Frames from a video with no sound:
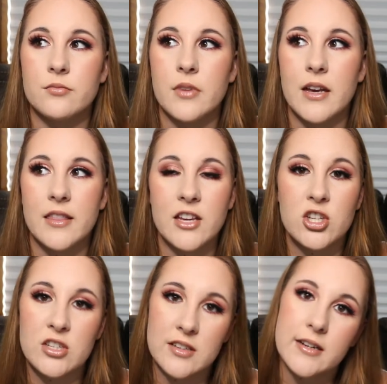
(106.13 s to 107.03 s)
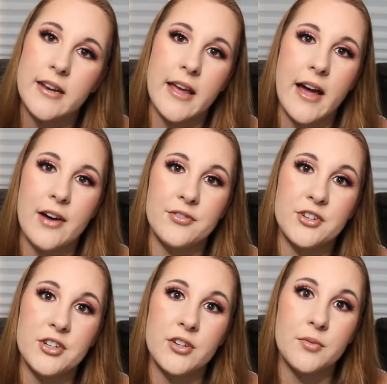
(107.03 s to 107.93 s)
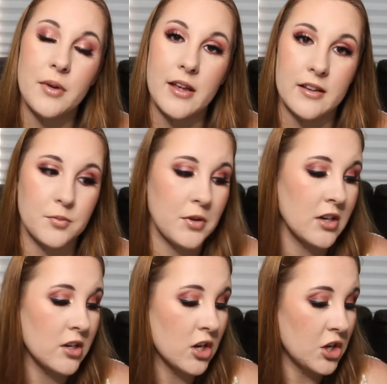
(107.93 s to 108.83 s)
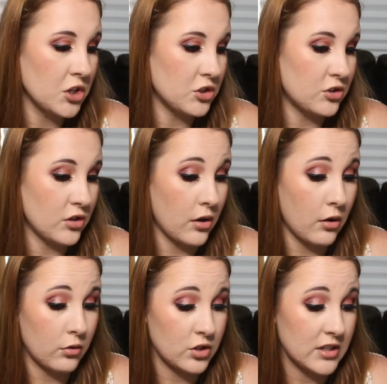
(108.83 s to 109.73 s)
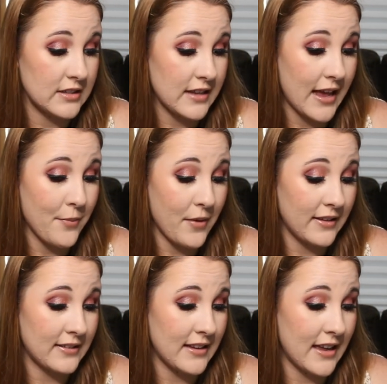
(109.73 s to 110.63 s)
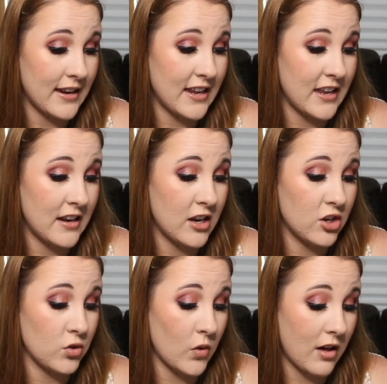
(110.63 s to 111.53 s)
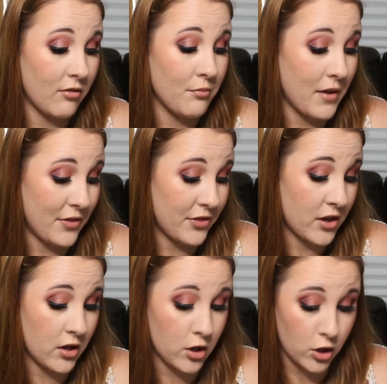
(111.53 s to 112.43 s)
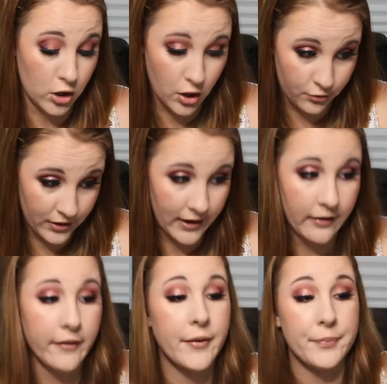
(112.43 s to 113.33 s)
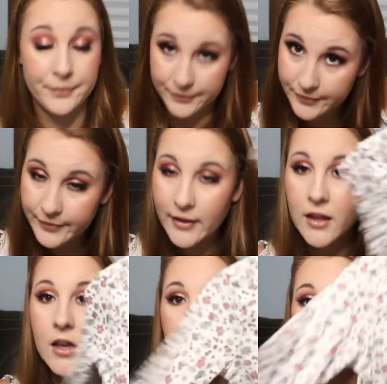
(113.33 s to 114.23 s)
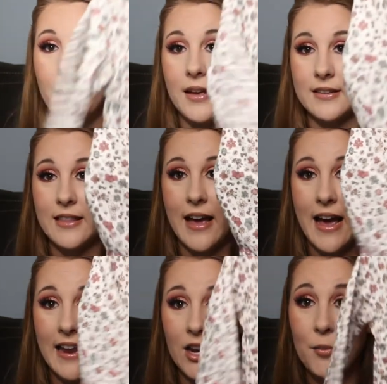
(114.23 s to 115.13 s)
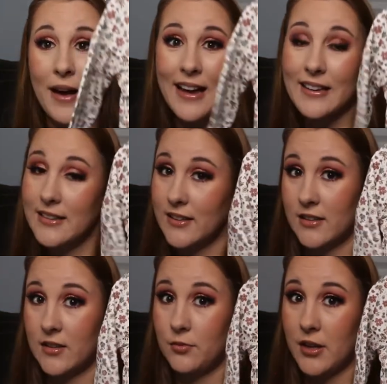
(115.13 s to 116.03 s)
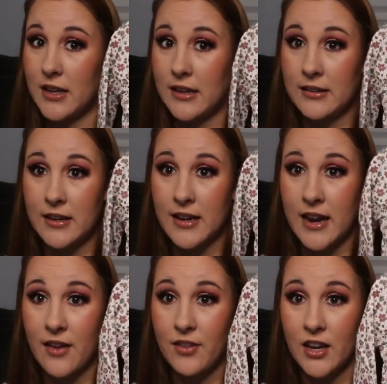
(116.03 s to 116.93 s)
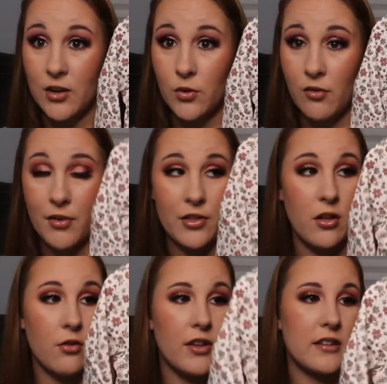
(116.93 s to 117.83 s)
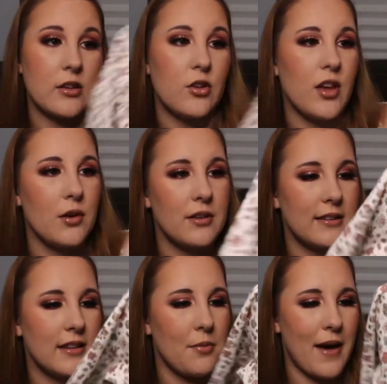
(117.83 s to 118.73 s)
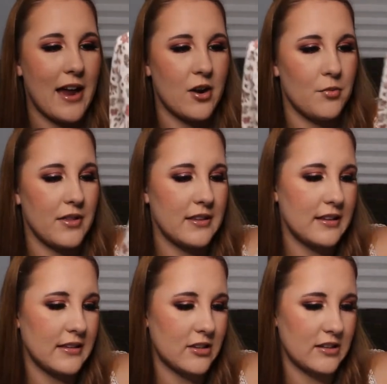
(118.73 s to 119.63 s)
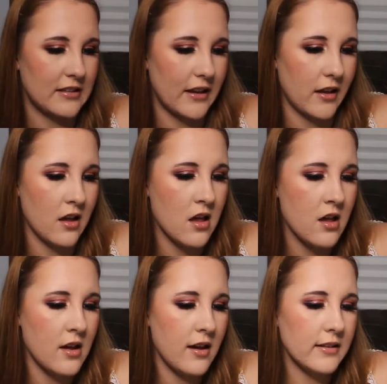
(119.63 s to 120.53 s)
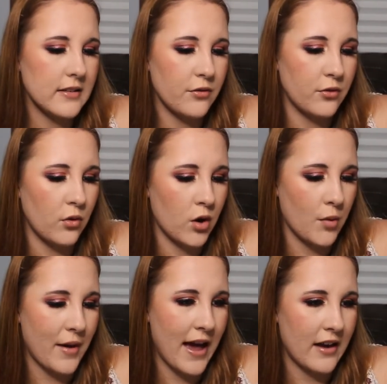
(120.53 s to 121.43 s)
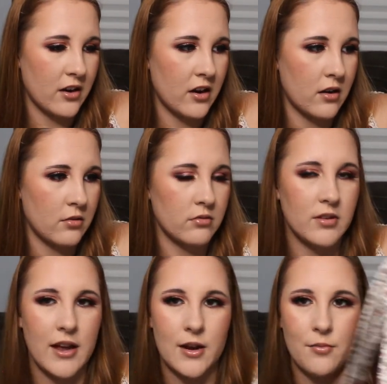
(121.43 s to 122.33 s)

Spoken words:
I think she's gonna take after my husband. So she's 8 months and in 12 month clothing. Because of that, I had to go buy some because I didn't have any 12 month clothing. So you can't really see the pattern, but this is just like, it's a floral pattern, kind of